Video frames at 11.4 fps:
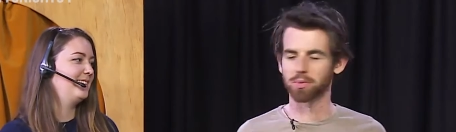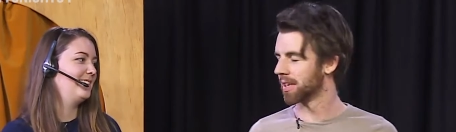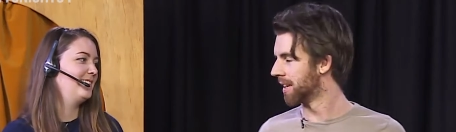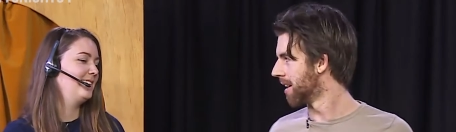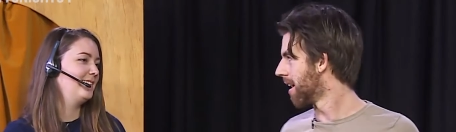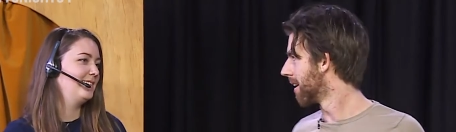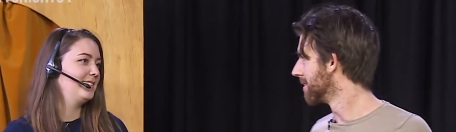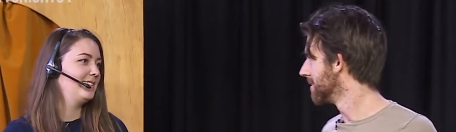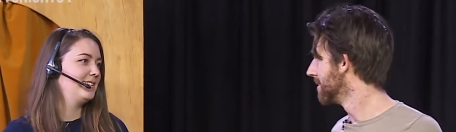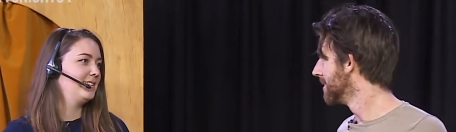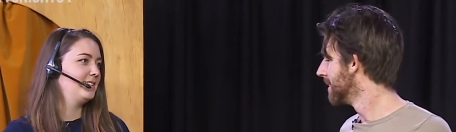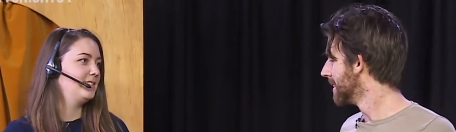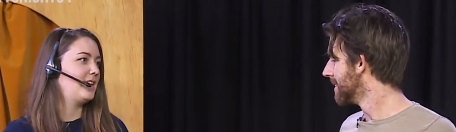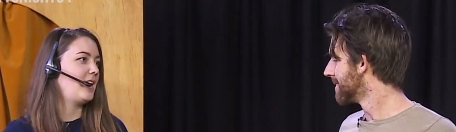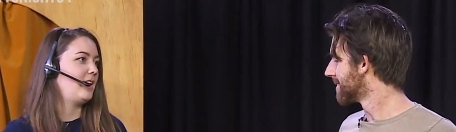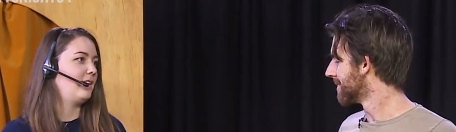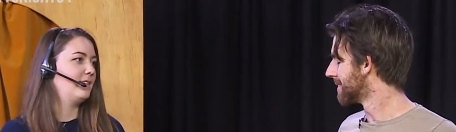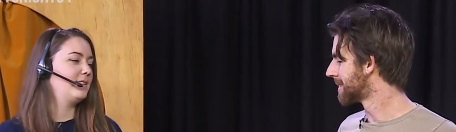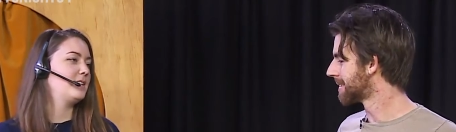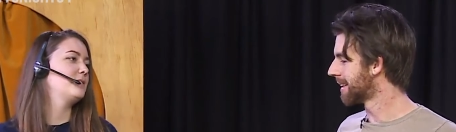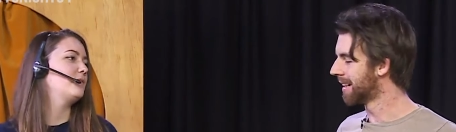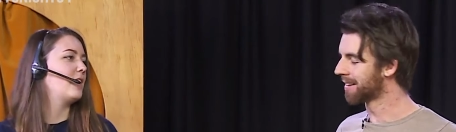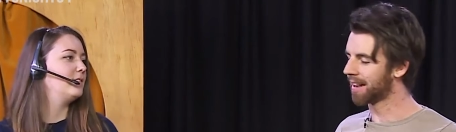Speaker 1: really young. Yeah. Yeah. So it's
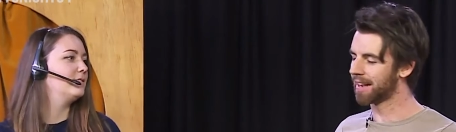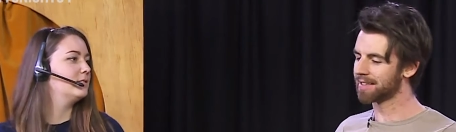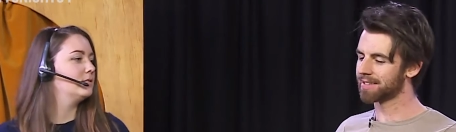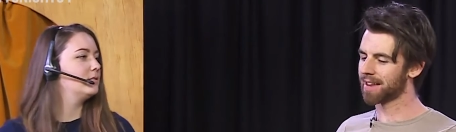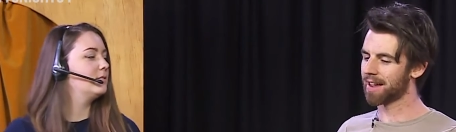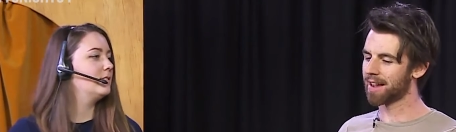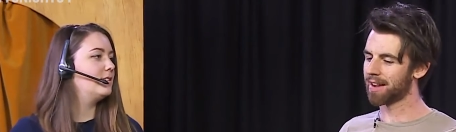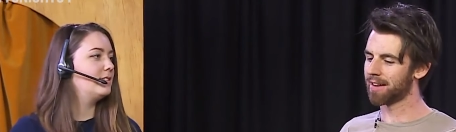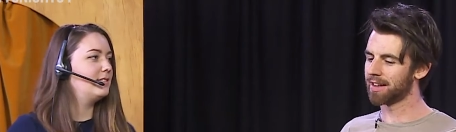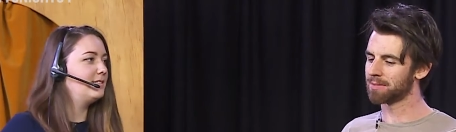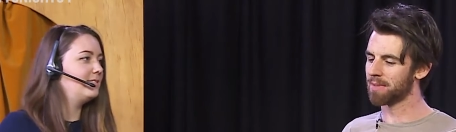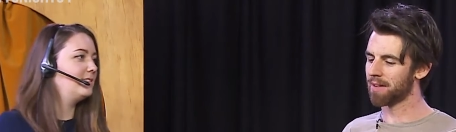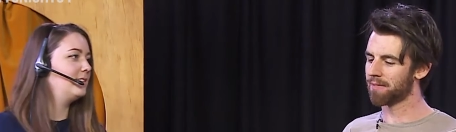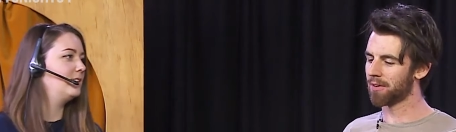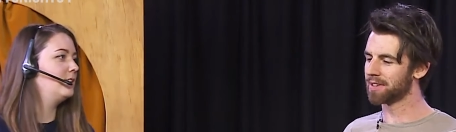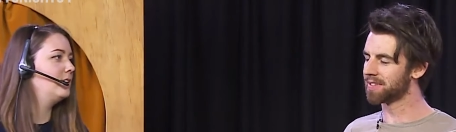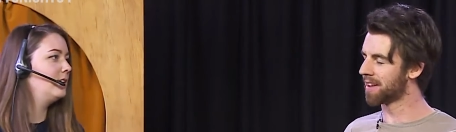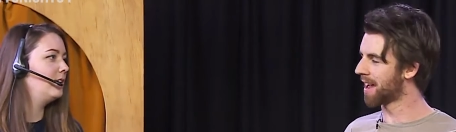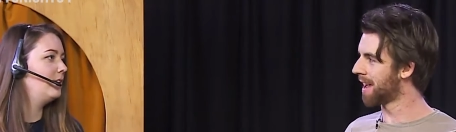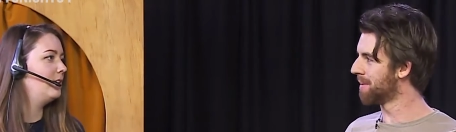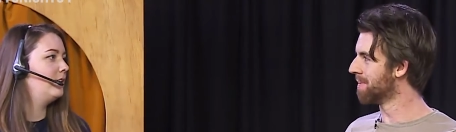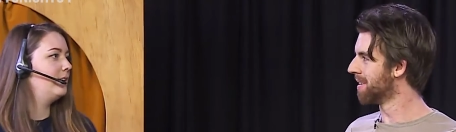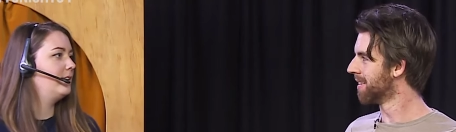okay. Fine. It's uh, it's my first
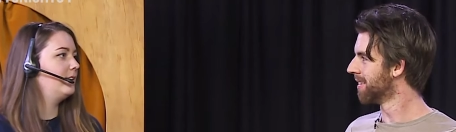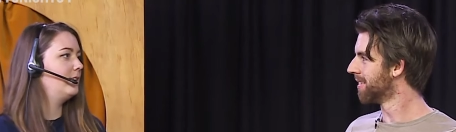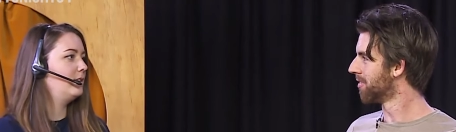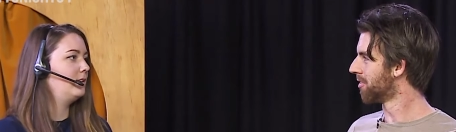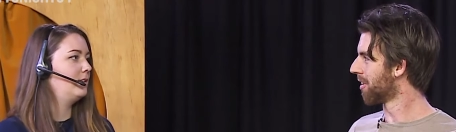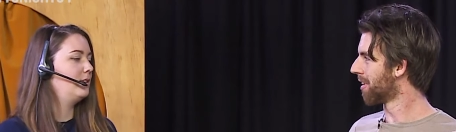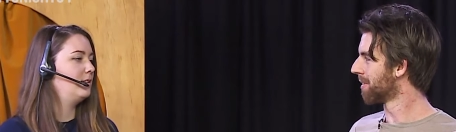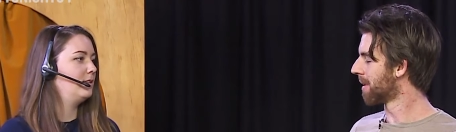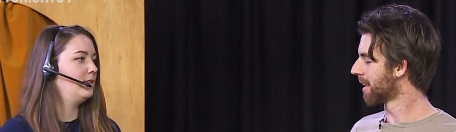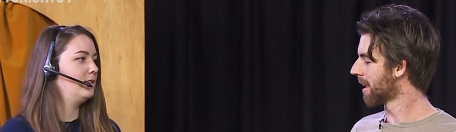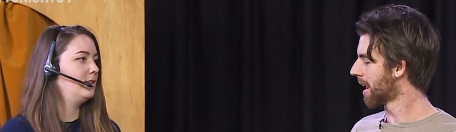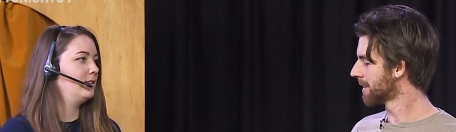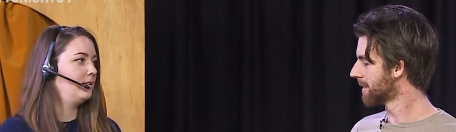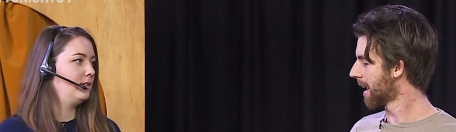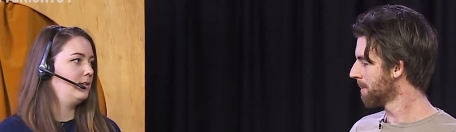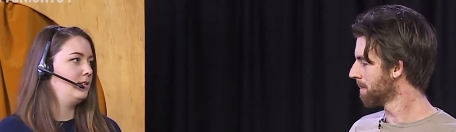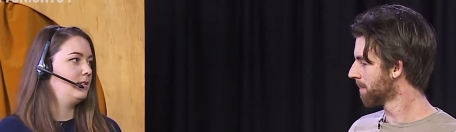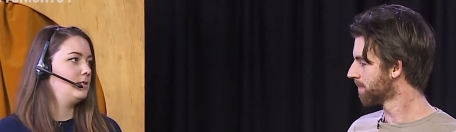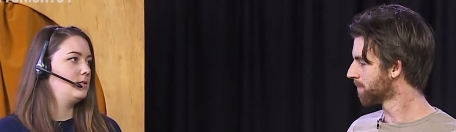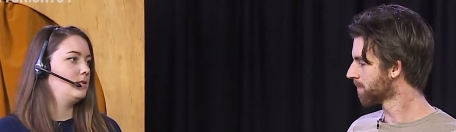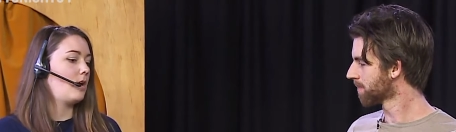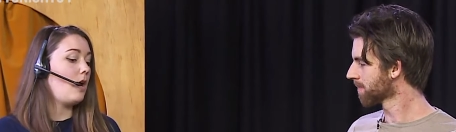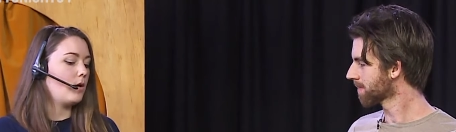name dot my last name.
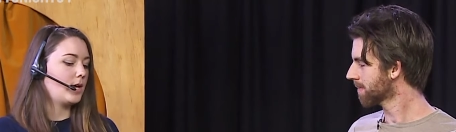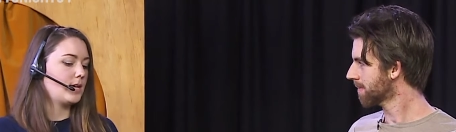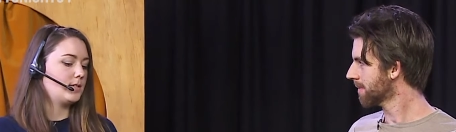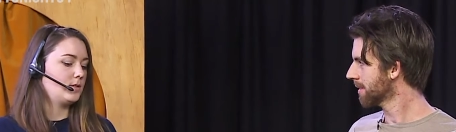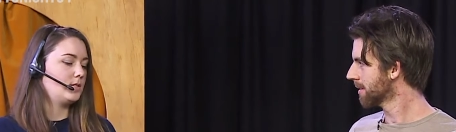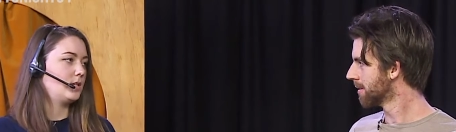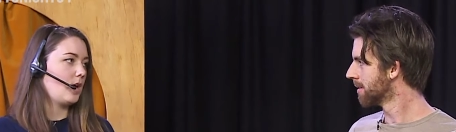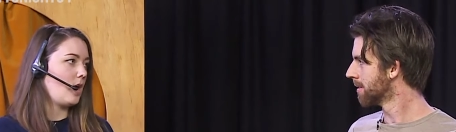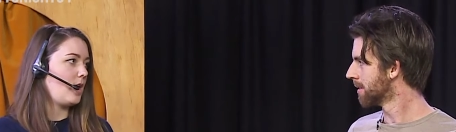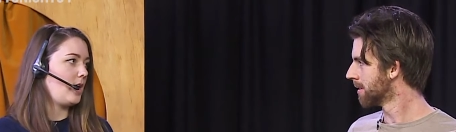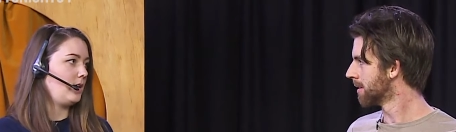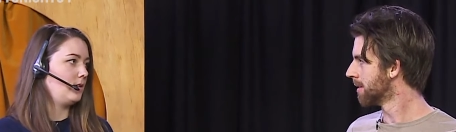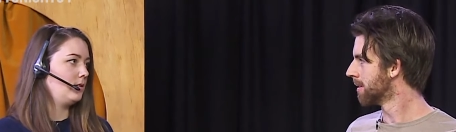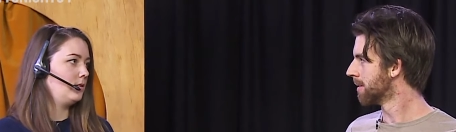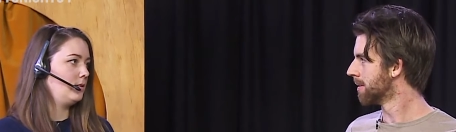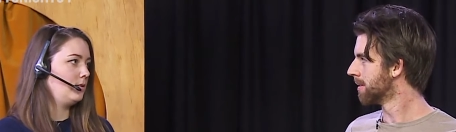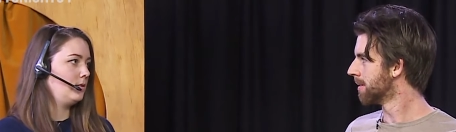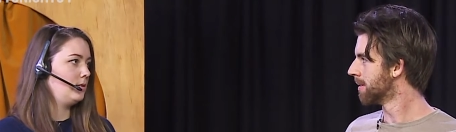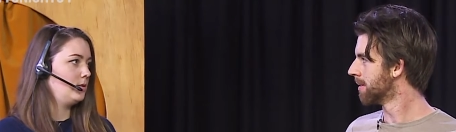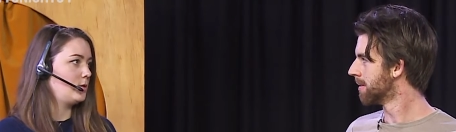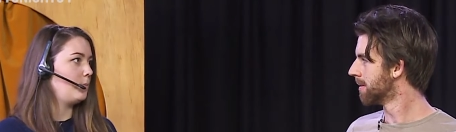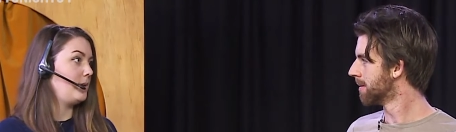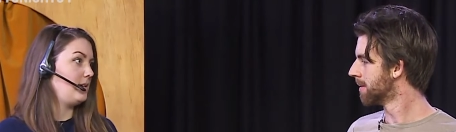
Speaker 2: Oh, okay. So it's Guy
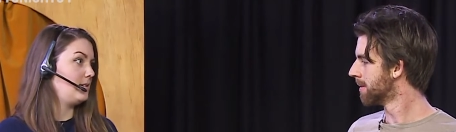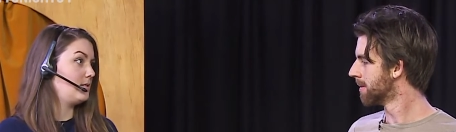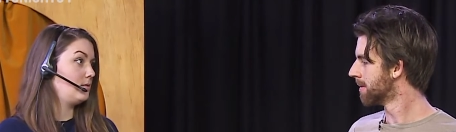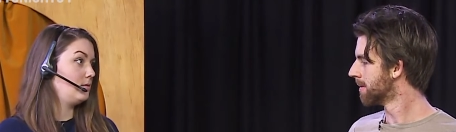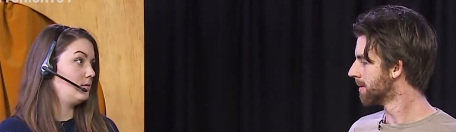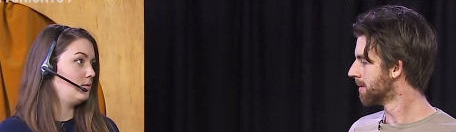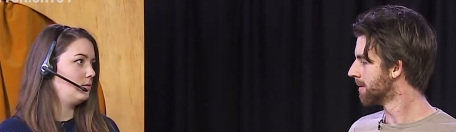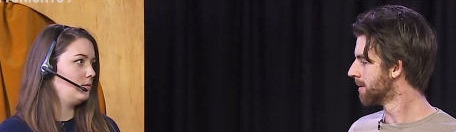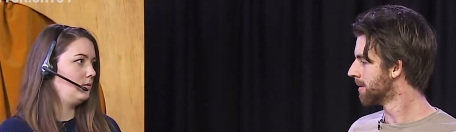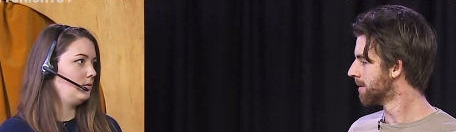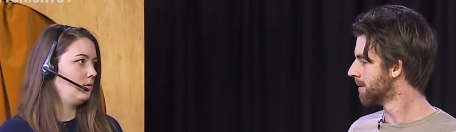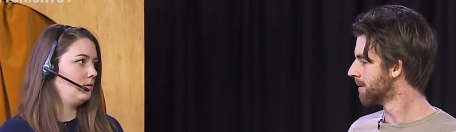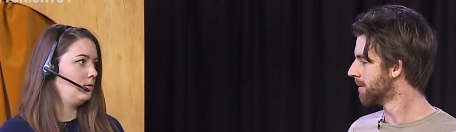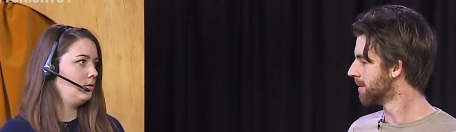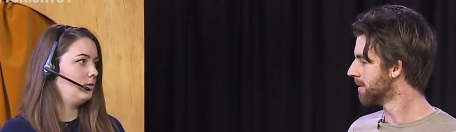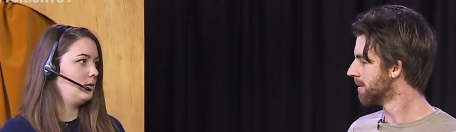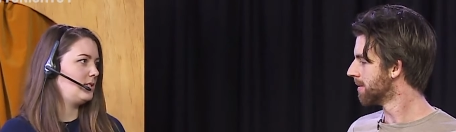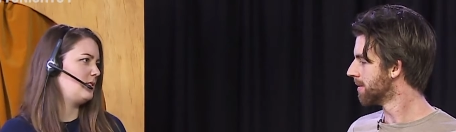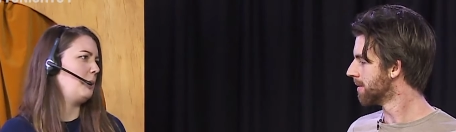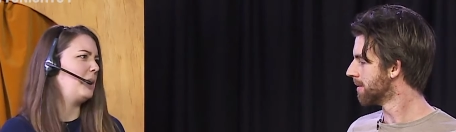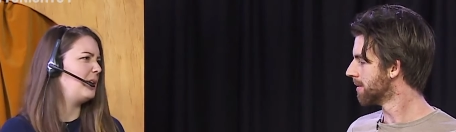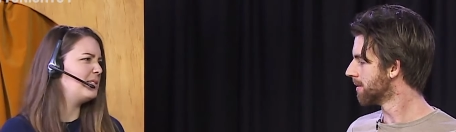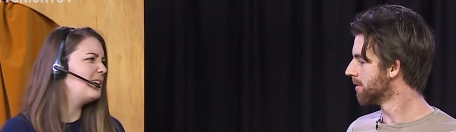dot Pearce. That's not
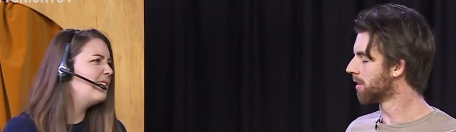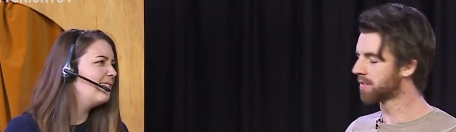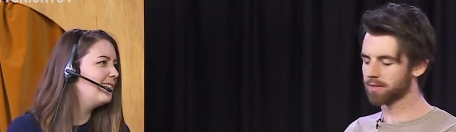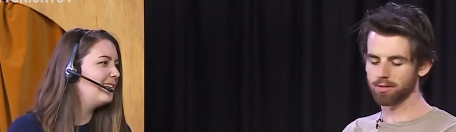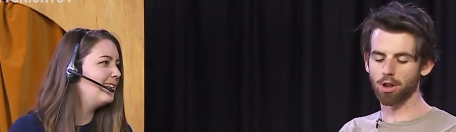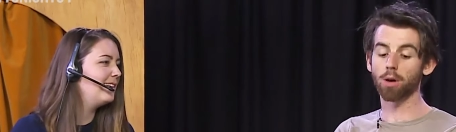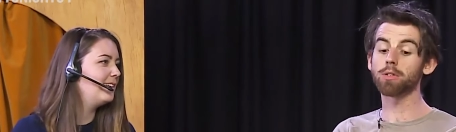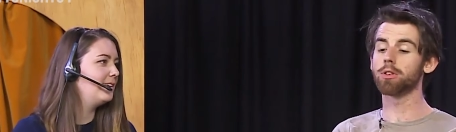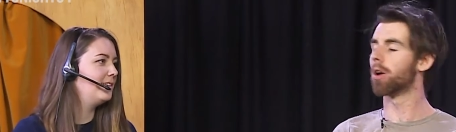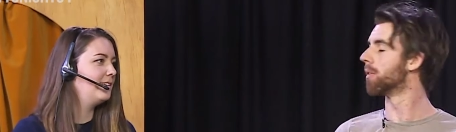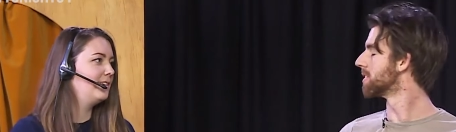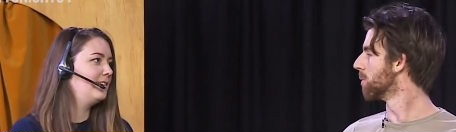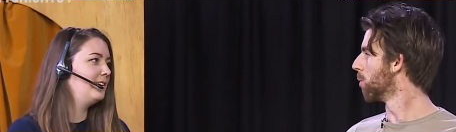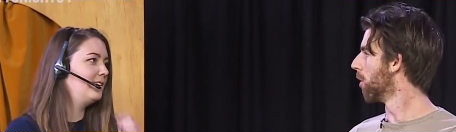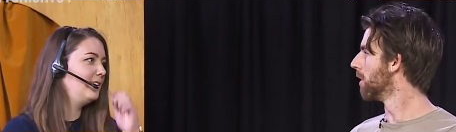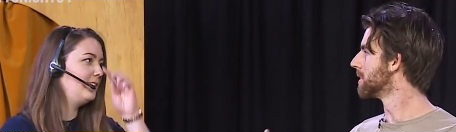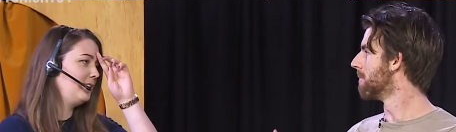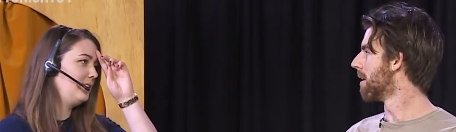embarrassing.
Speaker 1: No, it's no, no. It's the words